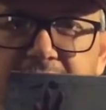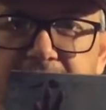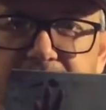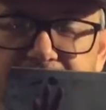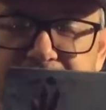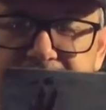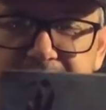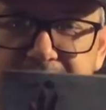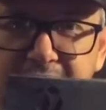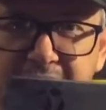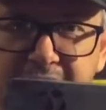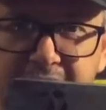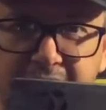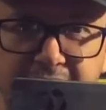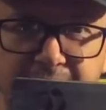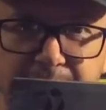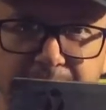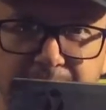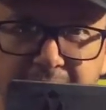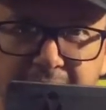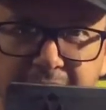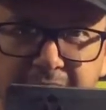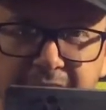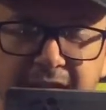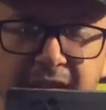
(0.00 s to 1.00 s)
This is the
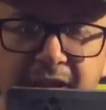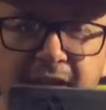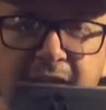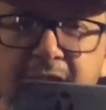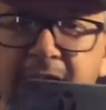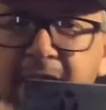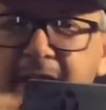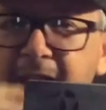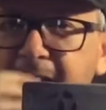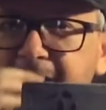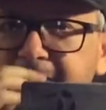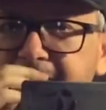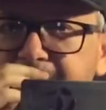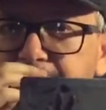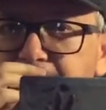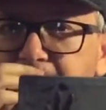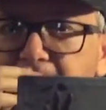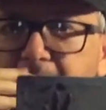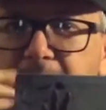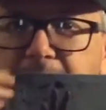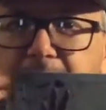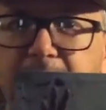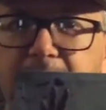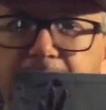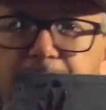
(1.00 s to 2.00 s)
anime. It's
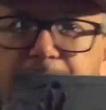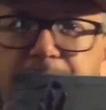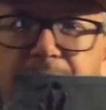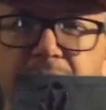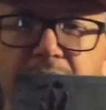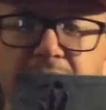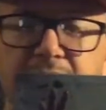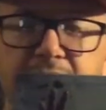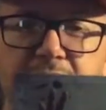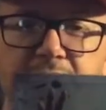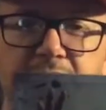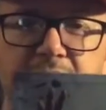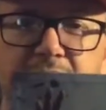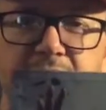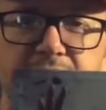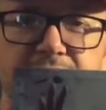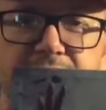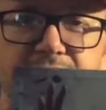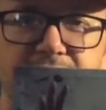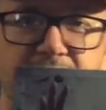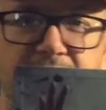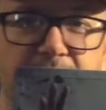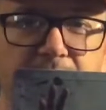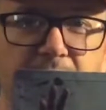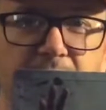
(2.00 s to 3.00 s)
about
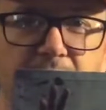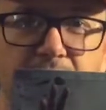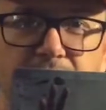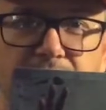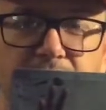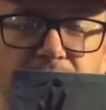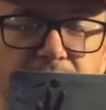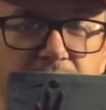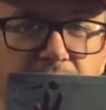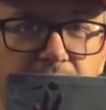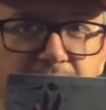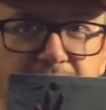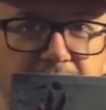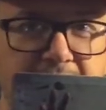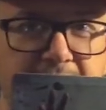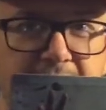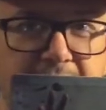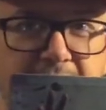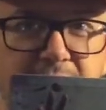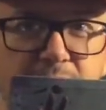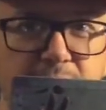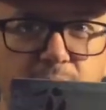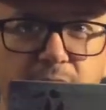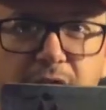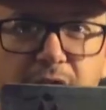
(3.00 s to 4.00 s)
some other
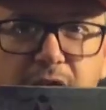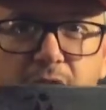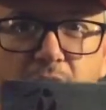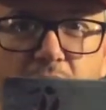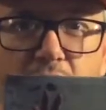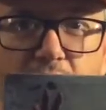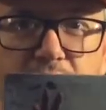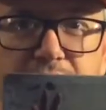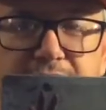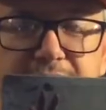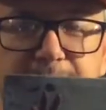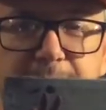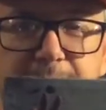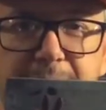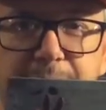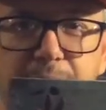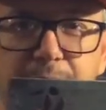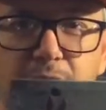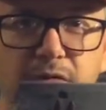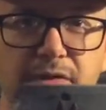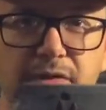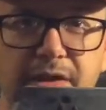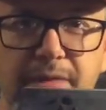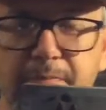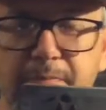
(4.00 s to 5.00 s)
land where all these
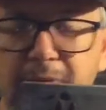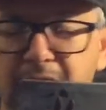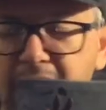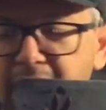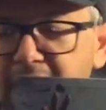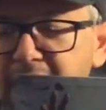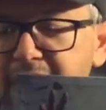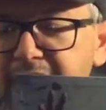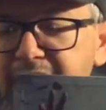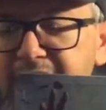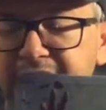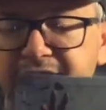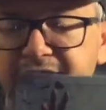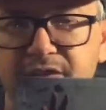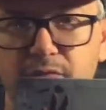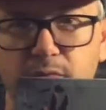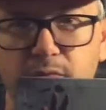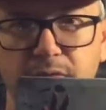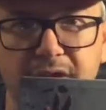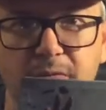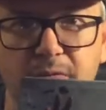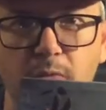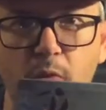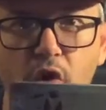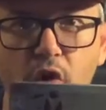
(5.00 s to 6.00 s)
people live behind these
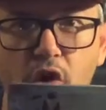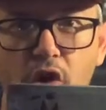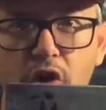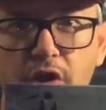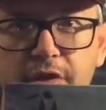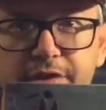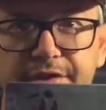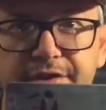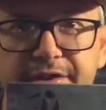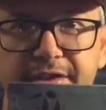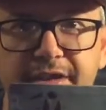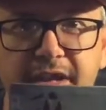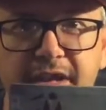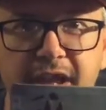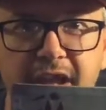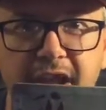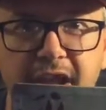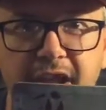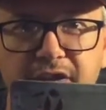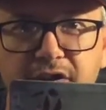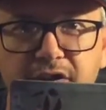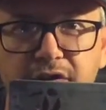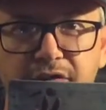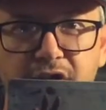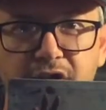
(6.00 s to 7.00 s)
three walls,
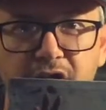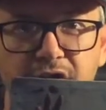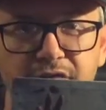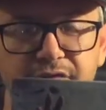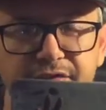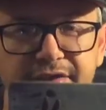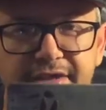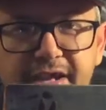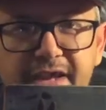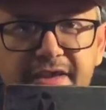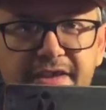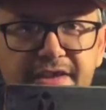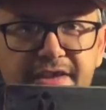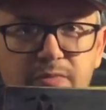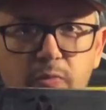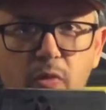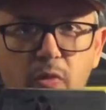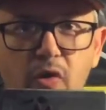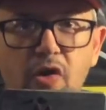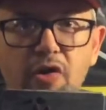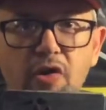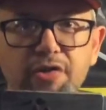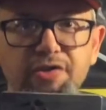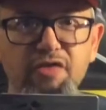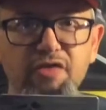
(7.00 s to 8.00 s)
and on the other side of these
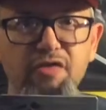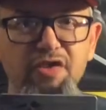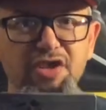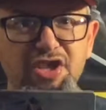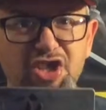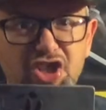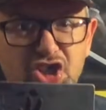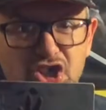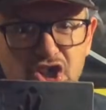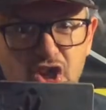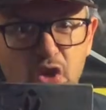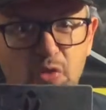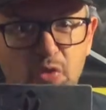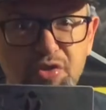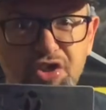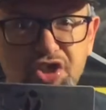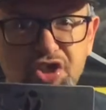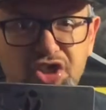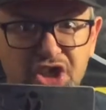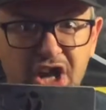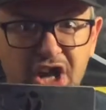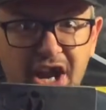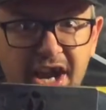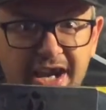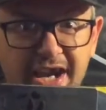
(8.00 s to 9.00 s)
walls are these huge
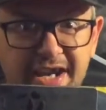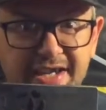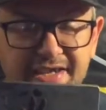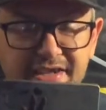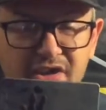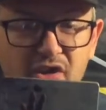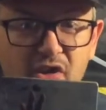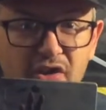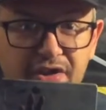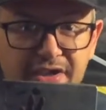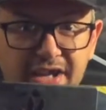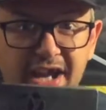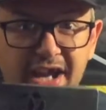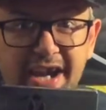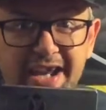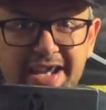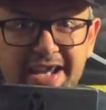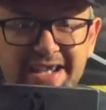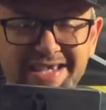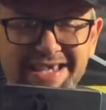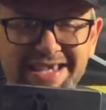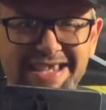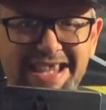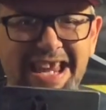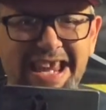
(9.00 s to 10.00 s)
giants called
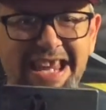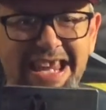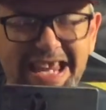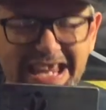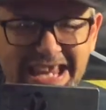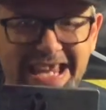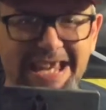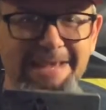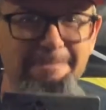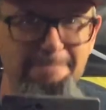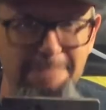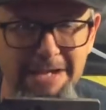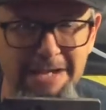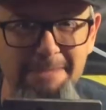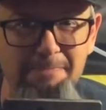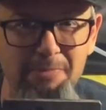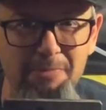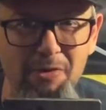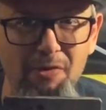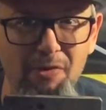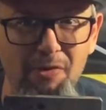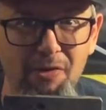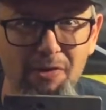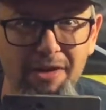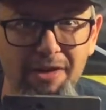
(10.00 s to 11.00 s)
Titans, and they eat
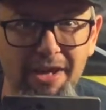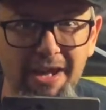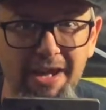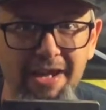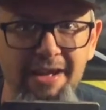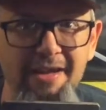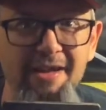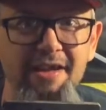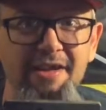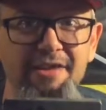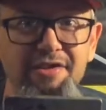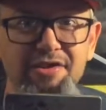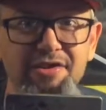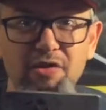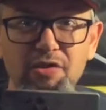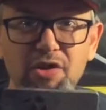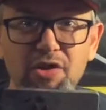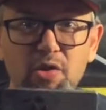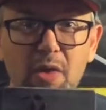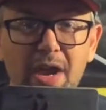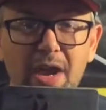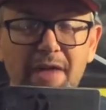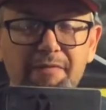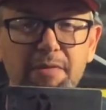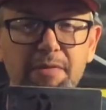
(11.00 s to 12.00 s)
people. Okay, so you
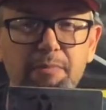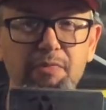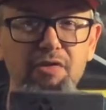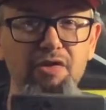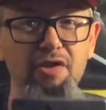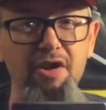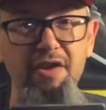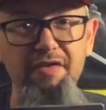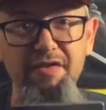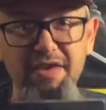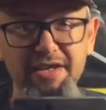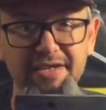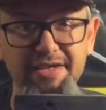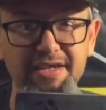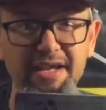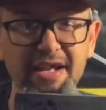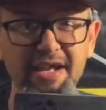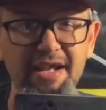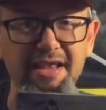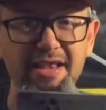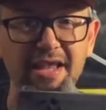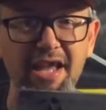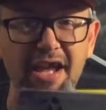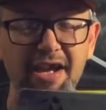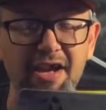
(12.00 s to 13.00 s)
have to put on this
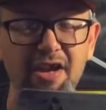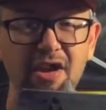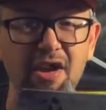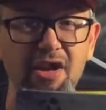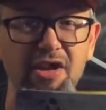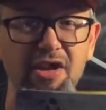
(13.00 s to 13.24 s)
like